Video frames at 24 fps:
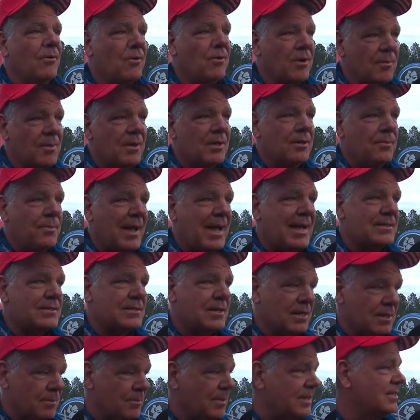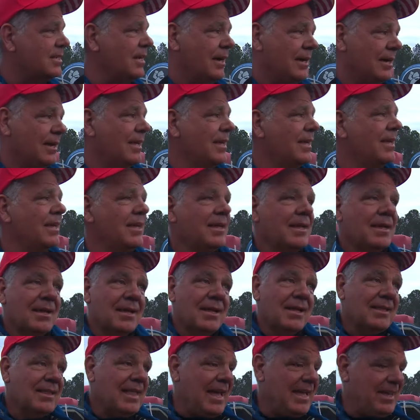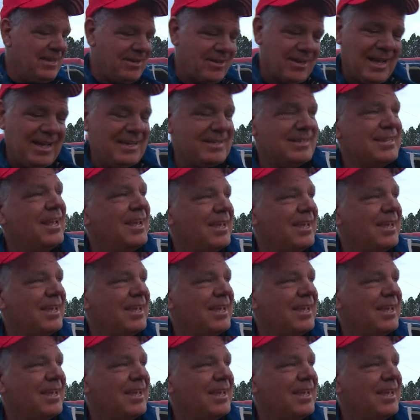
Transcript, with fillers: want to be able to pass it on to my son. Thank you guys.